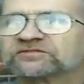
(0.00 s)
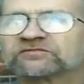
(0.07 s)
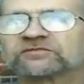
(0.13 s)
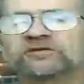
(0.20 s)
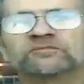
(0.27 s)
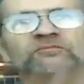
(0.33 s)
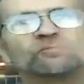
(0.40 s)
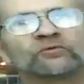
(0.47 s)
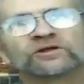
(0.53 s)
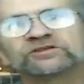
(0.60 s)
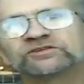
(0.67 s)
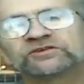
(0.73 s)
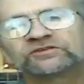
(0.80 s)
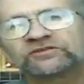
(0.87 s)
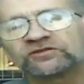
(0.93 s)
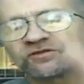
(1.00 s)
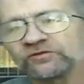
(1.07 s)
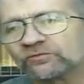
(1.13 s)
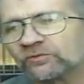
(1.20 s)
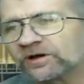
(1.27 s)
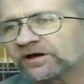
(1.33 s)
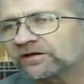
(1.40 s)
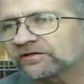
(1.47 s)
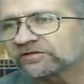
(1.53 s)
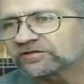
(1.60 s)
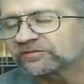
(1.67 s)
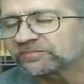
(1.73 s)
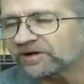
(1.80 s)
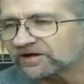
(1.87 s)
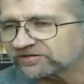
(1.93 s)
from riches to wealth
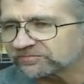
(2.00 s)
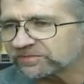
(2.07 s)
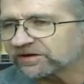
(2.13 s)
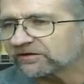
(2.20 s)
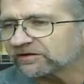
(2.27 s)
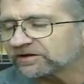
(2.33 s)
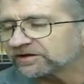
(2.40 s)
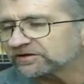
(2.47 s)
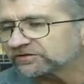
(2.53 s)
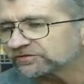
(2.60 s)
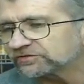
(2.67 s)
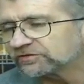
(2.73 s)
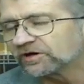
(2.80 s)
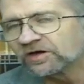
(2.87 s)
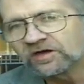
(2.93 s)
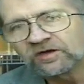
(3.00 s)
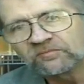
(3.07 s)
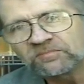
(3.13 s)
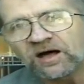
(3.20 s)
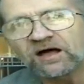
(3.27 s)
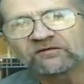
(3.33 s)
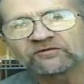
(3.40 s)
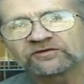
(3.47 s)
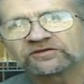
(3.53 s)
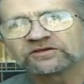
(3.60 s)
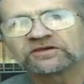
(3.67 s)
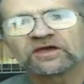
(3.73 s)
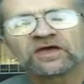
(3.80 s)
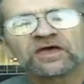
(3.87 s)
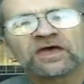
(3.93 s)
to prosperity to poverty.